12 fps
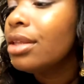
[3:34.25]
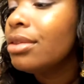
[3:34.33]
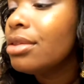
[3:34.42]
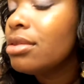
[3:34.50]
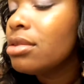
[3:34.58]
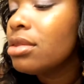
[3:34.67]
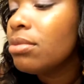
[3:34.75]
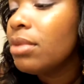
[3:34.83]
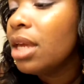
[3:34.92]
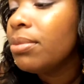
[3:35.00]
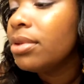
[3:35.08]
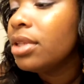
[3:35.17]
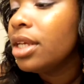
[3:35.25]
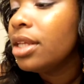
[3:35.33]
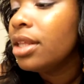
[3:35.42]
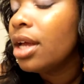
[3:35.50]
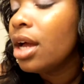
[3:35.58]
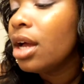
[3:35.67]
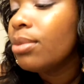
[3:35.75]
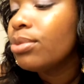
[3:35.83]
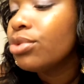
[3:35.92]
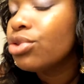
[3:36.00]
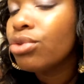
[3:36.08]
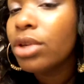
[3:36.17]
This is the
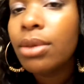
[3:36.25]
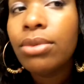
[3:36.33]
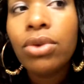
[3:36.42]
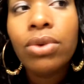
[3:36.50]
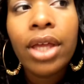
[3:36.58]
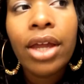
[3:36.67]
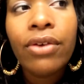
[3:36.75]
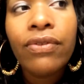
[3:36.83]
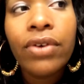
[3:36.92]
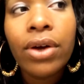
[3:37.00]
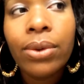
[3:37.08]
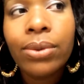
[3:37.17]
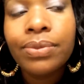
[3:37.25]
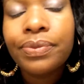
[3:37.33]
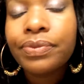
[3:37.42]
Maybelline Dream Nude Airfoam,